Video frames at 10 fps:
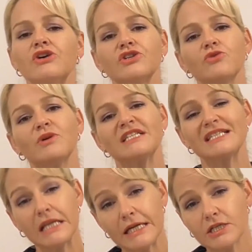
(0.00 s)
So when
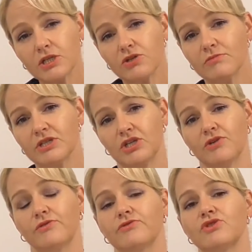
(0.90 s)
selecting your
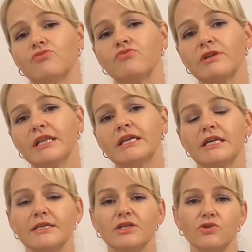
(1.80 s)
materials, you really
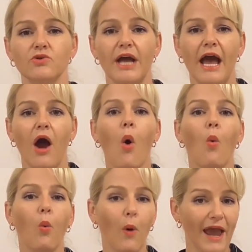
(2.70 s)
need to look at
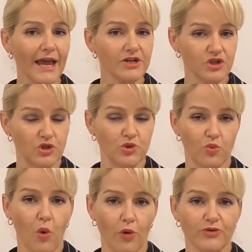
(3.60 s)
where do you
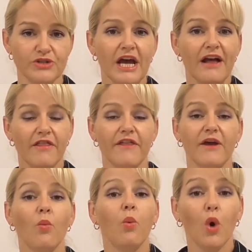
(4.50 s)
want
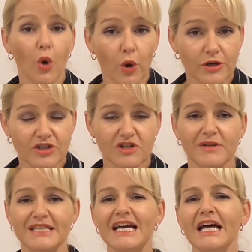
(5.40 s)
their work to
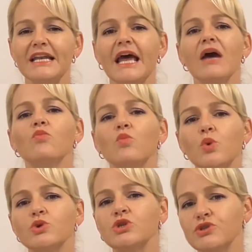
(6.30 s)
be done and
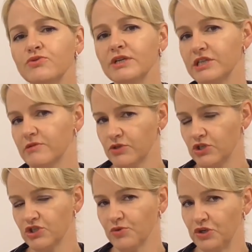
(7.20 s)
what do you need them
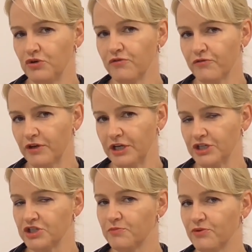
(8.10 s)
to do in your
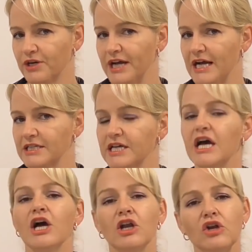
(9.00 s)
finished product.
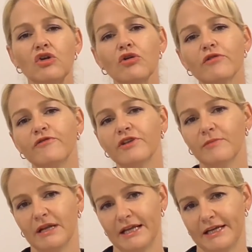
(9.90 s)
Look for
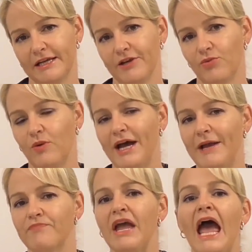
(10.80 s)
the molecular
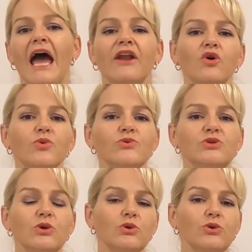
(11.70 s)
weight and
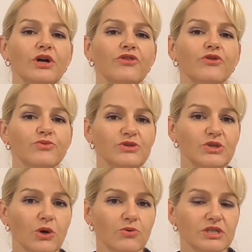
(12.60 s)
also look at the
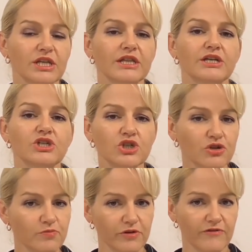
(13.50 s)
results that they
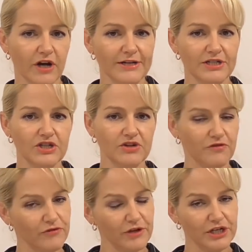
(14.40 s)
should provide to your
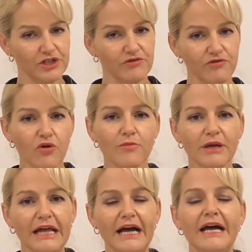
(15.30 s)
finished
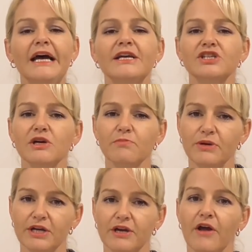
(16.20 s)
formula to
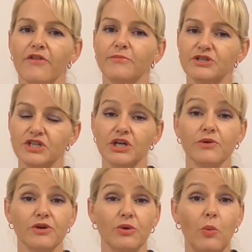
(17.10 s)
pick the
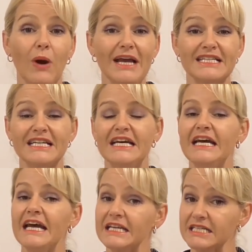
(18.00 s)
material weight
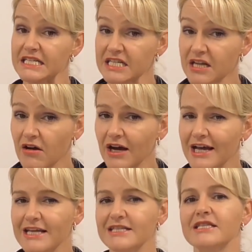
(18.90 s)
and
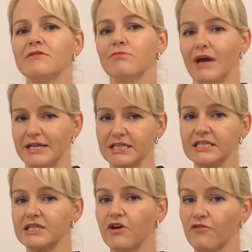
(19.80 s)
size that
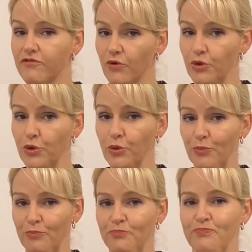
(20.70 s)
matters for you.